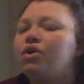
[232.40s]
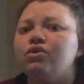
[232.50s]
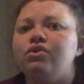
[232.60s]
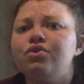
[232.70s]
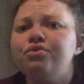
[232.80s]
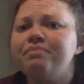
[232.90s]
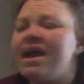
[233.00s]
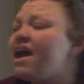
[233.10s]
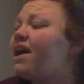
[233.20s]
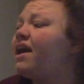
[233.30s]

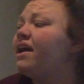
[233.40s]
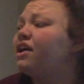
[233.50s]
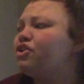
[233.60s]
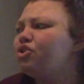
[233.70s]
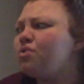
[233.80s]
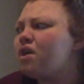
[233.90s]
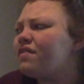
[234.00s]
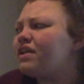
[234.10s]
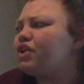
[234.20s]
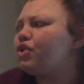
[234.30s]
"Lumet, you
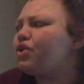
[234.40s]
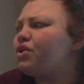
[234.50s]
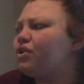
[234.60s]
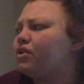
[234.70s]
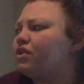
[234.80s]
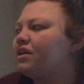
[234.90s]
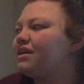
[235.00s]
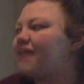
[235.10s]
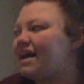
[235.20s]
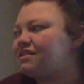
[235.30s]
are a girl,"
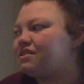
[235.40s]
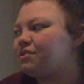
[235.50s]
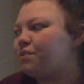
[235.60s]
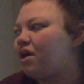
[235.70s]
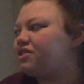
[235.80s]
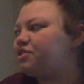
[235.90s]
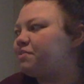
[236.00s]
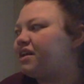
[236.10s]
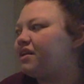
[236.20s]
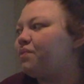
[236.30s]
gasped the
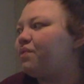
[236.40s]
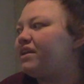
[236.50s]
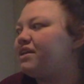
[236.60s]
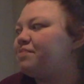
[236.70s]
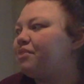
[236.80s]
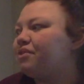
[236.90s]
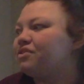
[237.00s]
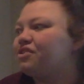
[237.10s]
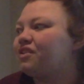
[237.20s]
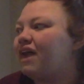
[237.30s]
watchman when he
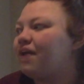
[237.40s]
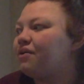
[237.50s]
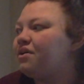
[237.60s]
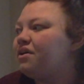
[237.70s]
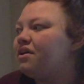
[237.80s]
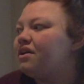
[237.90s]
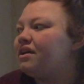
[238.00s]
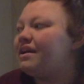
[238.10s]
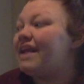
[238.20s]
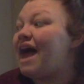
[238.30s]
pulled her out.
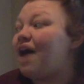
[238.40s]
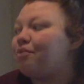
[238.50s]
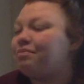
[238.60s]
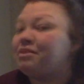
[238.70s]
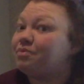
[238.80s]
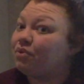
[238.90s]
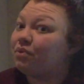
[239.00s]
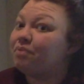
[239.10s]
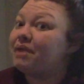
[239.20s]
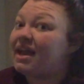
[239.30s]
Now people
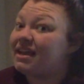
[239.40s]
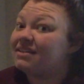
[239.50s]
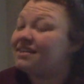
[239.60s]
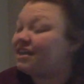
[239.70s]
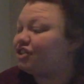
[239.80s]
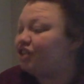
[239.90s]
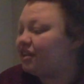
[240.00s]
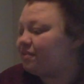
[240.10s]
were paying attention.